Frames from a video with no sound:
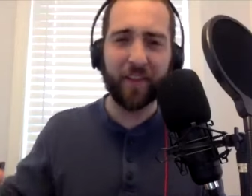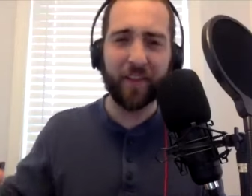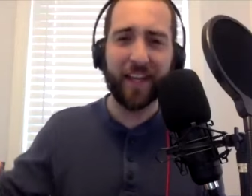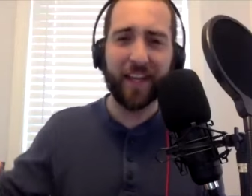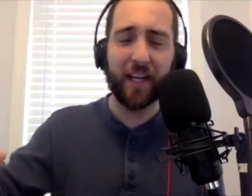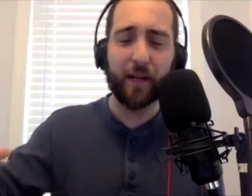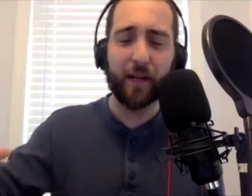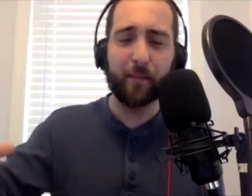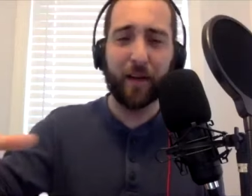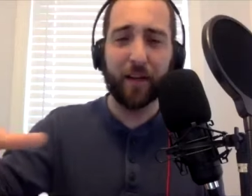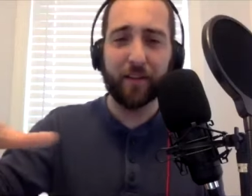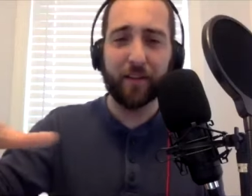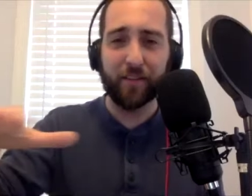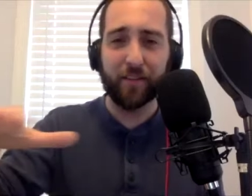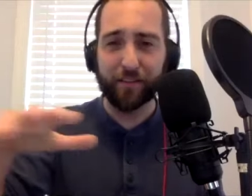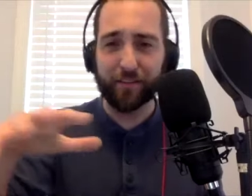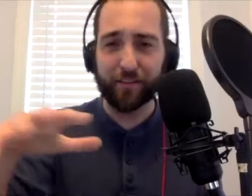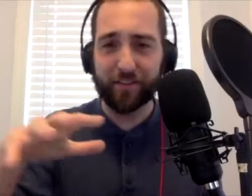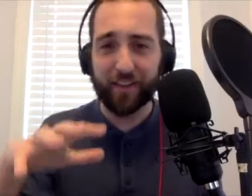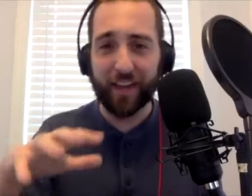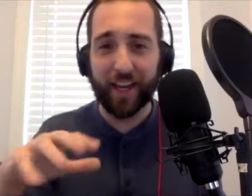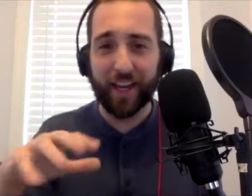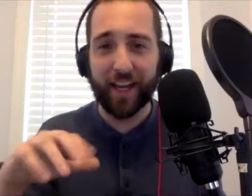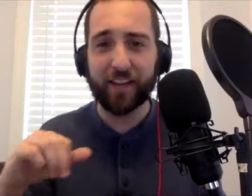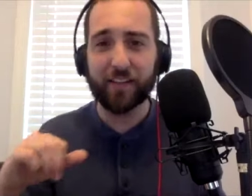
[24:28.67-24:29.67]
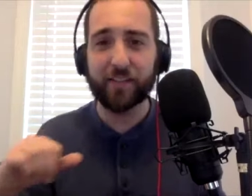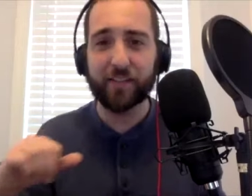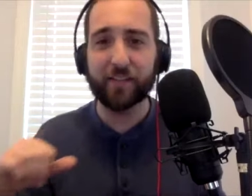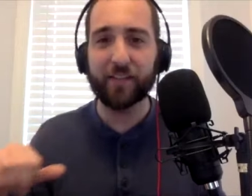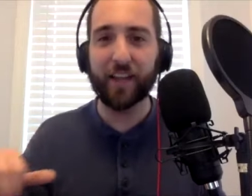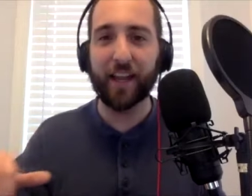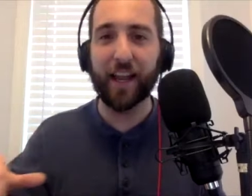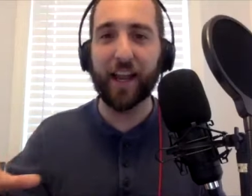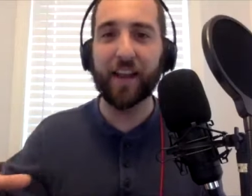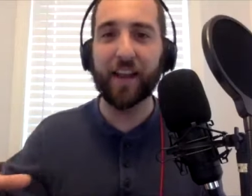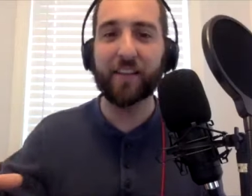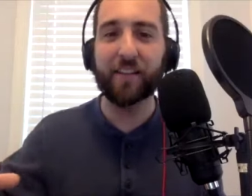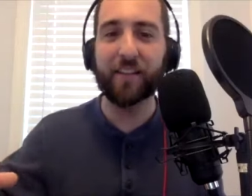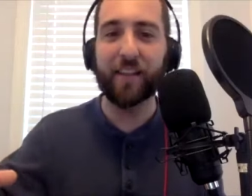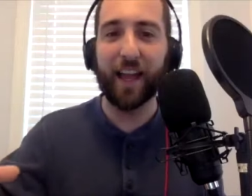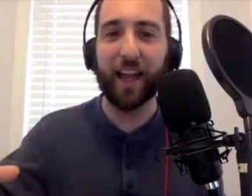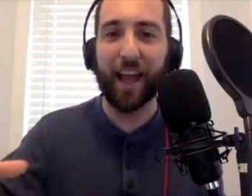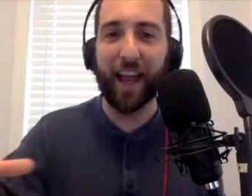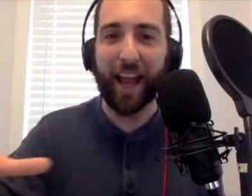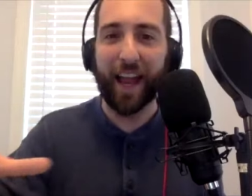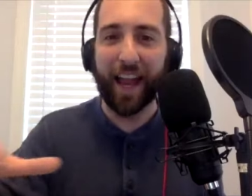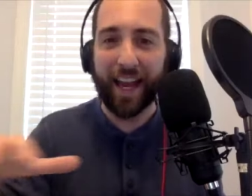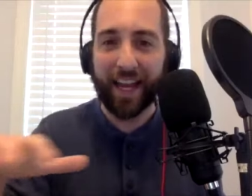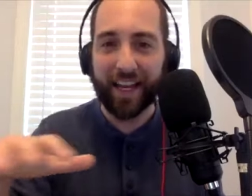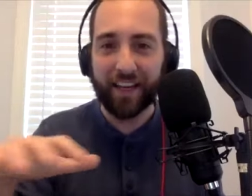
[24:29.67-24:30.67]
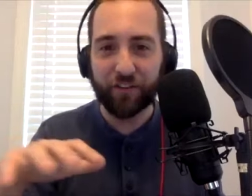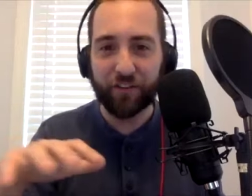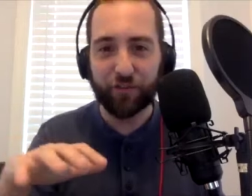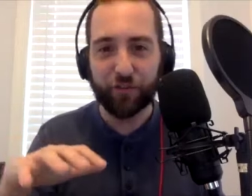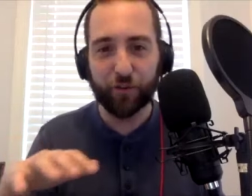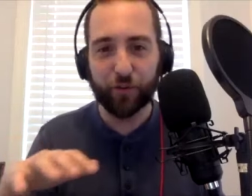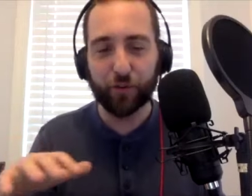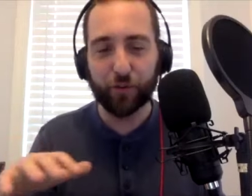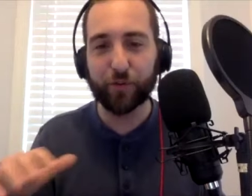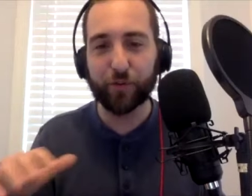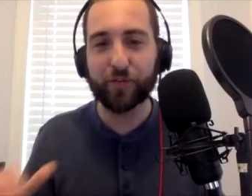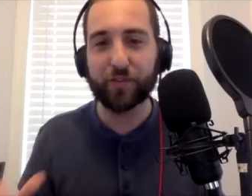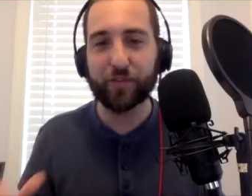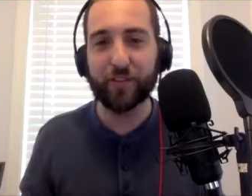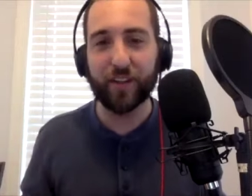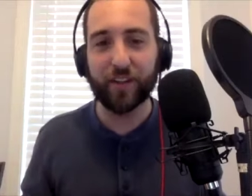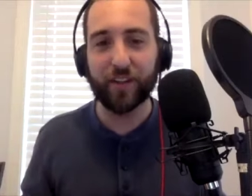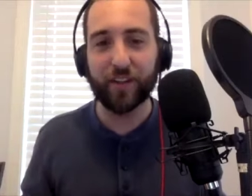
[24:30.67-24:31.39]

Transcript: thinking about the saints and the angels,